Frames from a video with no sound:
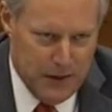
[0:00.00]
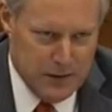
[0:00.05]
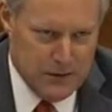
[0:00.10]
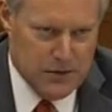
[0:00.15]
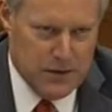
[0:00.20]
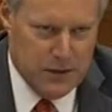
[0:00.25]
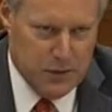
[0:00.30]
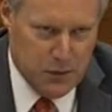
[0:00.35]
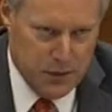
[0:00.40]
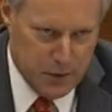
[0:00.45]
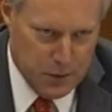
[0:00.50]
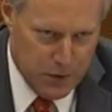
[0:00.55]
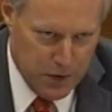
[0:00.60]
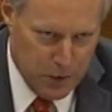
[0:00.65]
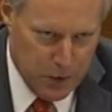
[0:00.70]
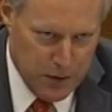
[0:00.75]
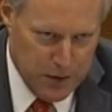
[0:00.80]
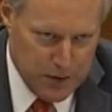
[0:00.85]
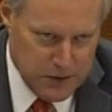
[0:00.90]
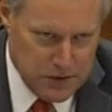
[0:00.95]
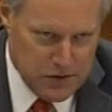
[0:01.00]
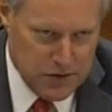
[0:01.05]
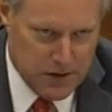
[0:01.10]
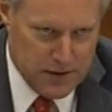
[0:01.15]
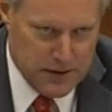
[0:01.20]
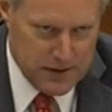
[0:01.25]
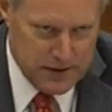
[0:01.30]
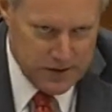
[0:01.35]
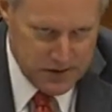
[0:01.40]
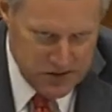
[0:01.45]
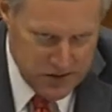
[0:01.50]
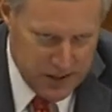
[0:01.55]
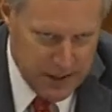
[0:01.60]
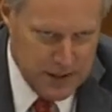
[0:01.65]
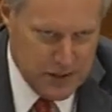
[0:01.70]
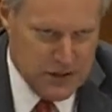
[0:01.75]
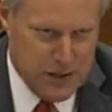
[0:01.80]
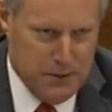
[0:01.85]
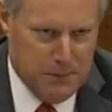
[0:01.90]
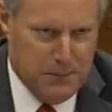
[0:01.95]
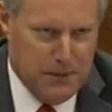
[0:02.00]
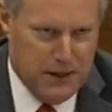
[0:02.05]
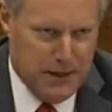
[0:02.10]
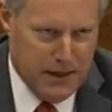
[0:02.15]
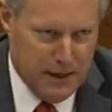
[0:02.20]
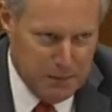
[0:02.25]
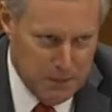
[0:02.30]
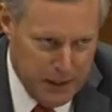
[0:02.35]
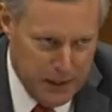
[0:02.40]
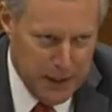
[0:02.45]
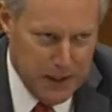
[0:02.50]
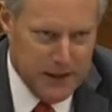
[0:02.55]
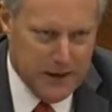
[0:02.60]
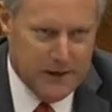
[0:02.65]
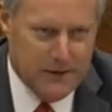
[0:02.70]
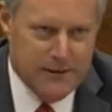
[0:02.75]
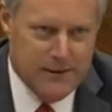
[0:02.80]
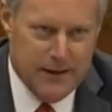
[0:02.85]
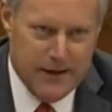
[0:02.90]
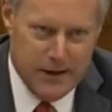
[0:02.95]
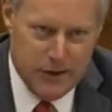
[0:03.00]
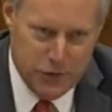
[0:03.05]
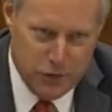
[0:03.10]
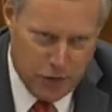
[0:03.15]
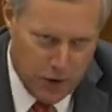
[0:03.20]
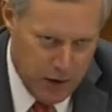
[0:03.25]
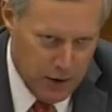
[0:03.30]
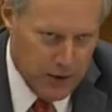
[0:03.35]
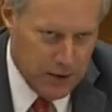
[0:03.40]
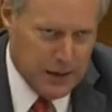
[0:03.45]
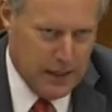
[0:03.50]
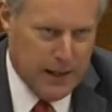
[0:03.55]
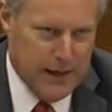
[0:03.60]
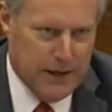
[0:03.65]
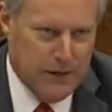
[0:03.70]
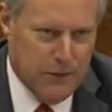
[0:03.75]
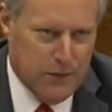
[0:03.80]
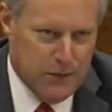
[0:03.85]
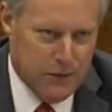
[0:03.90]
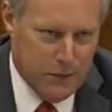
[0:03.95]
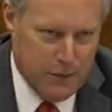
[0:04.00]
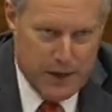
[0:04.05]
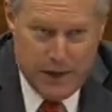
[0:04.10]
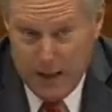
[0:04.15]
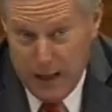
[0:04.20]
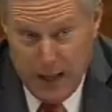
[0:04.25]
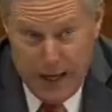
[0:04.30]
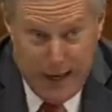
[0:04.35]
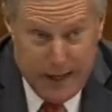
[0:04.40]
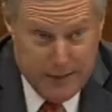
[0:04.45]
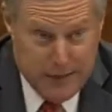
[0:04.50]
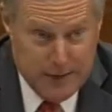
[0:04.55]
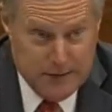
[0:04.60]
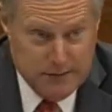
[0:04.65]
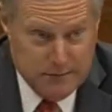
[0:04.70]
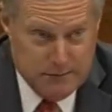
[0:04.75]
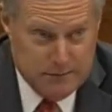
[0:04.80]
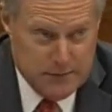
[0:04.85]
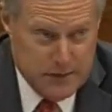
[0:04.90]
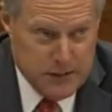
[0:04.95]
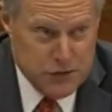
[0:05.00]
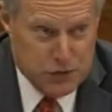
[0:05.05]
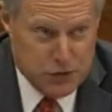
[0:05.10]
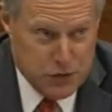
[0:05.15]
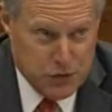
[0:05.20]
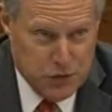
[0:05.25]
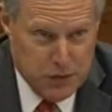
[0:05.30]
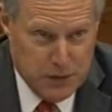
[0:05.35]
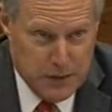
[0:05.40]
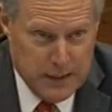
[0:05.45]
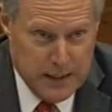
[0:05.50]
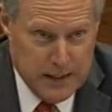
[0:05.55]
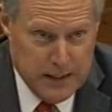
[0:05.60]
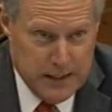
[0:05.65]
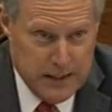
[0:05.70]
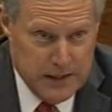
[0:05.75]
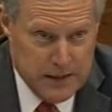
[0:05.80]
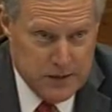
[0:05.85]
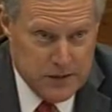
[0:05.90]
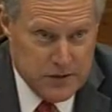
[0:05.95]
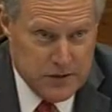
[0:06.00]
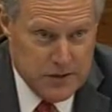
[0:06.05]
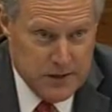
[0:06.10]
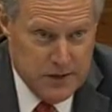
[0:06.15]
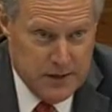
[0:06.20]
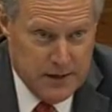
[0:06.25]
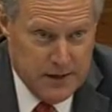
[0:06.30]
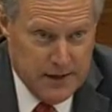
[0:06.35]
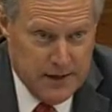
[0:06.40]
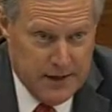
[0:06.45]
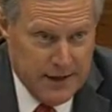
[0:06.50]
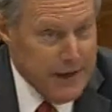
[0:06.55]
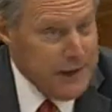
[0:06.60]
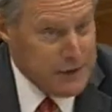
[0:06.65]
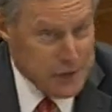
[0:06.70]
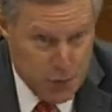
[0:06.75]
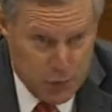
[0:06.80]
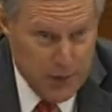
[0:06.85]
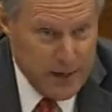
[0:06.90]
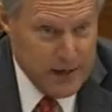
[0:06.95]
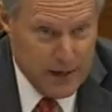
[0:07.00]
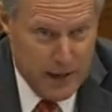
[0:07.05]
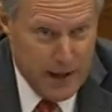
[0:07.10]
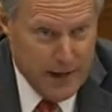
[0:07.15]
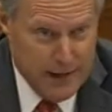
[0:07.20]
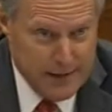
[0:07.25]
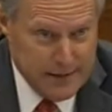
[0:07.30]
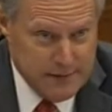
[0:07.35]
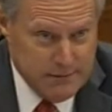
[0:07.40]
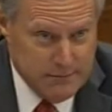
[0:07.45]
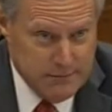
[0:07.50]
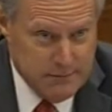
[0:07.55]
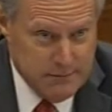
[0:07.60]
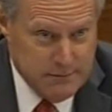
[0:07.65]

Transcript: policy where we're going to start to say something and mean it and draw a red line that truly is a red line?